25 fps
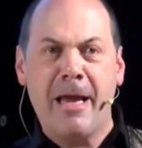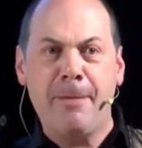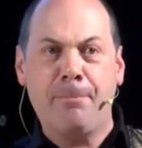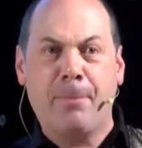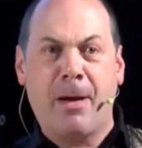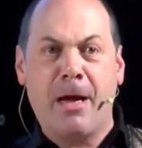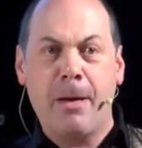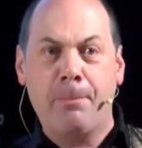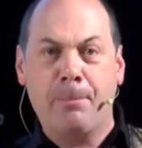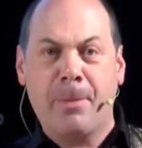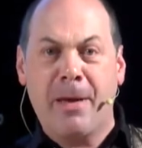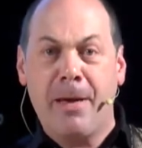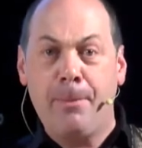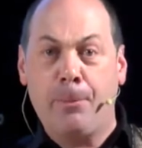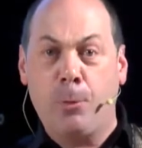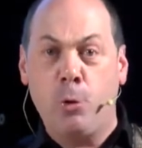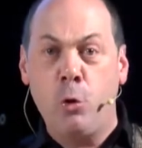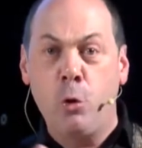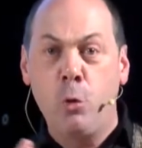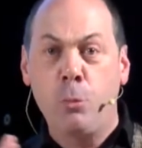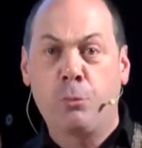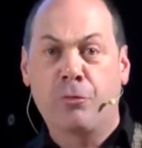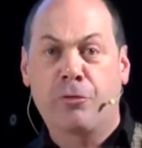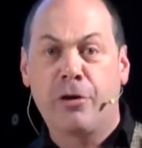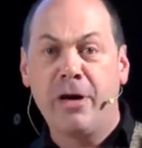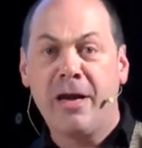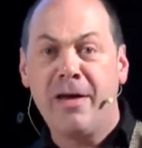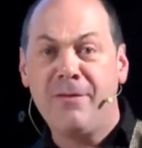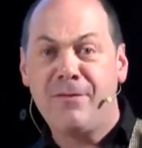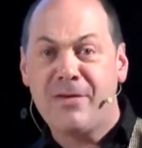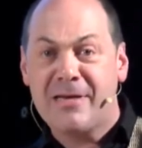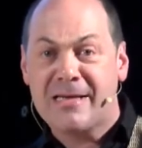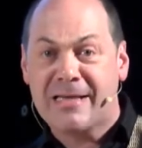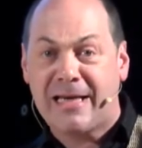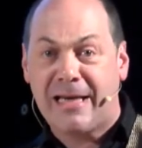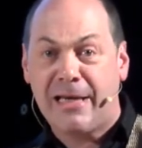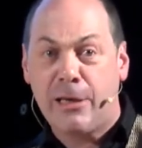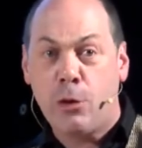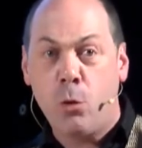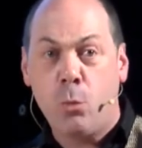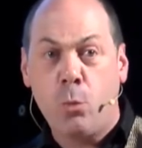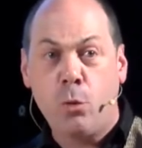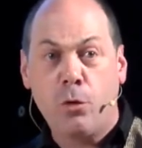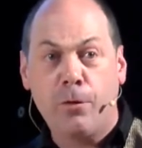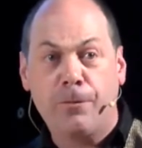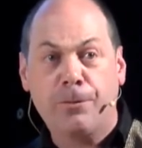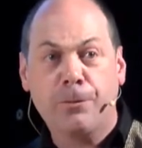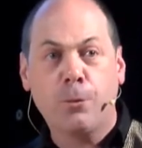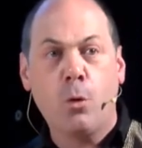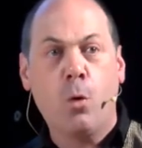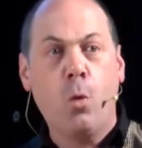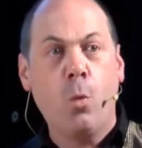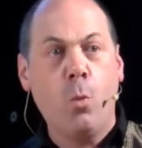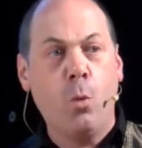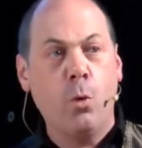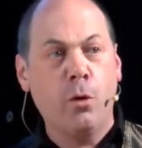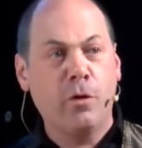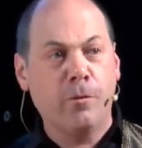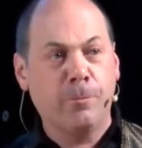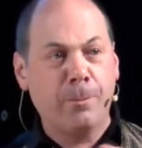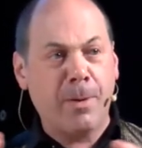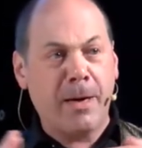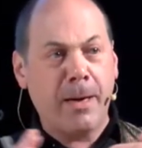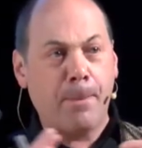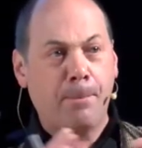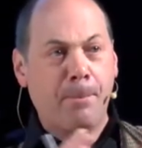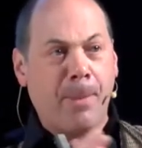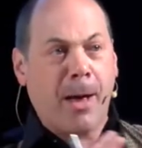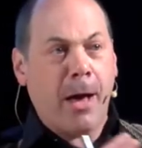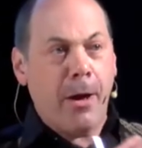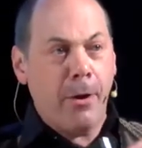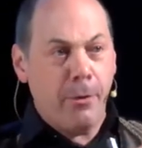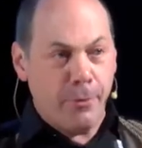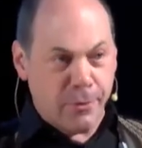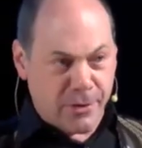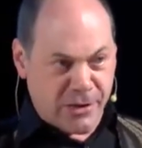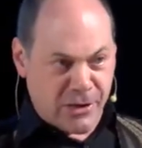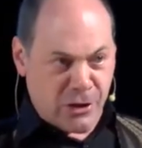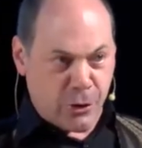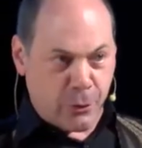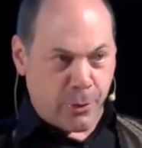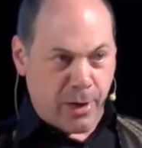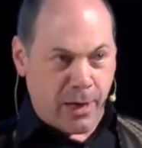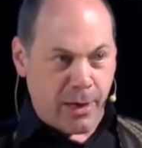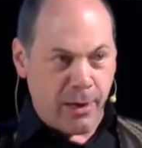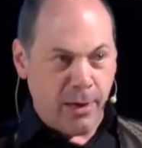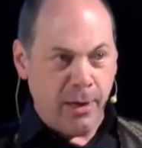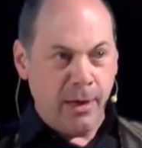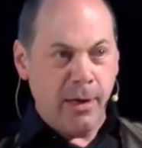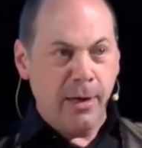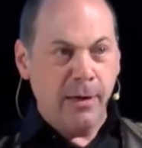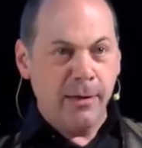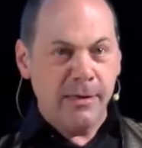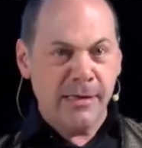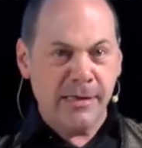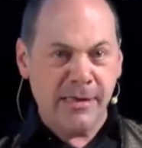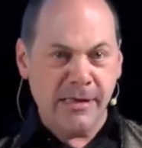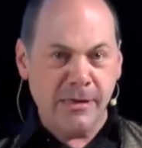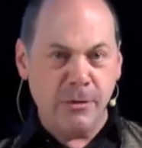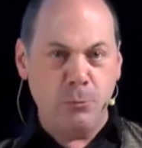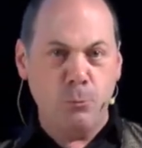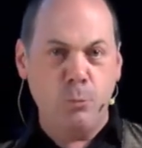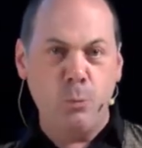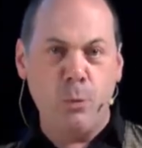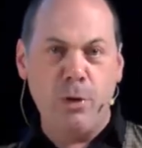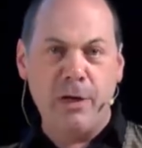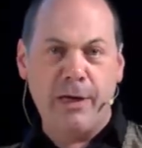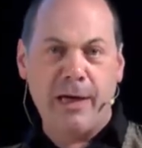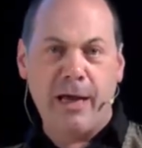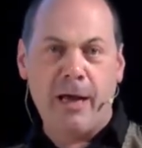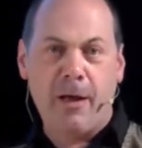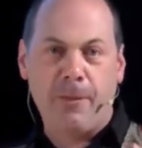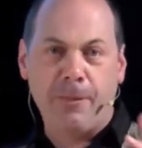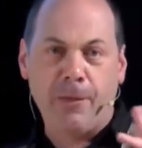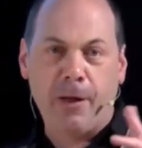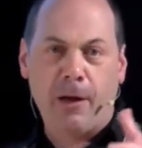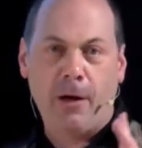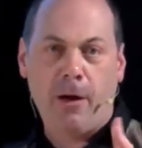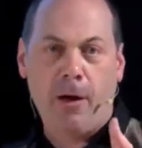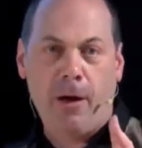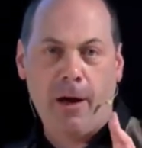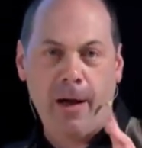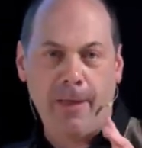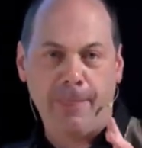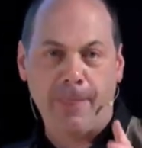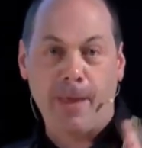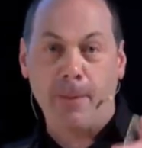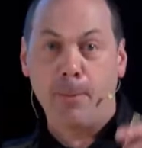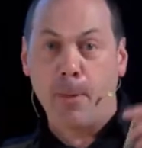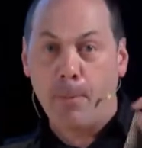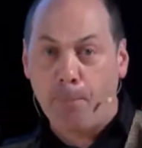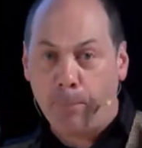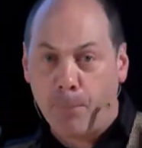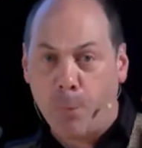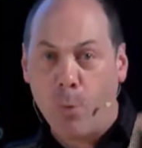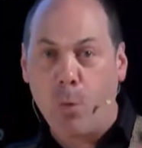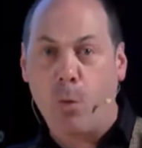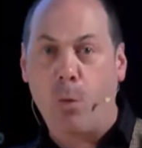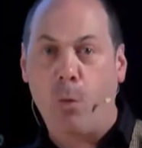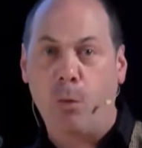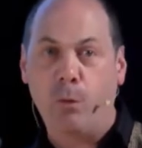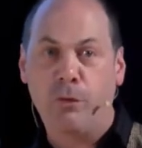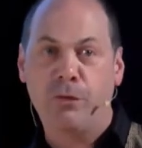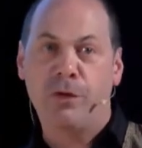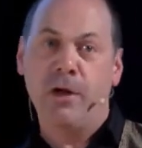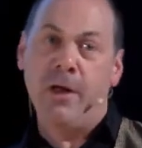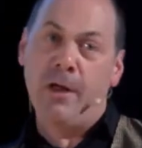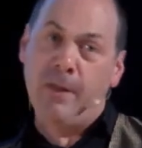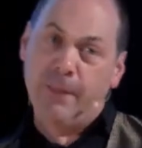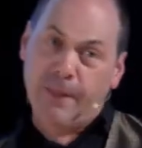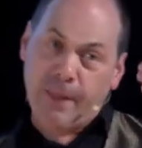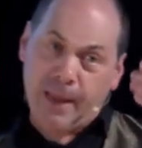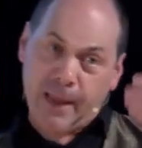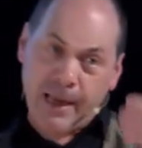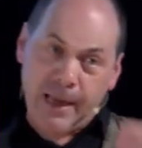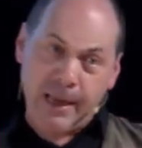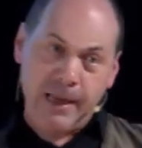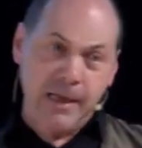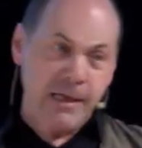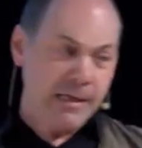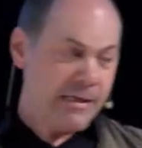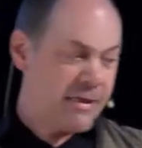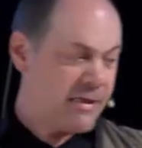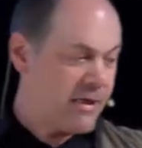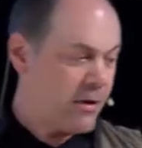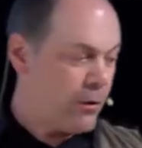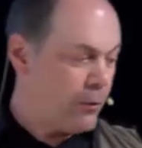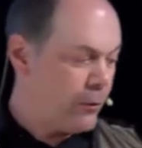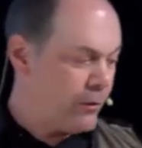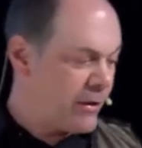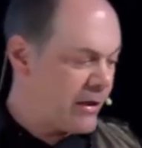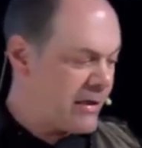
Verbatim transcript: by people who previously you would have thought would have been opposed to it. Somewhere down the line, they were bought, they sold their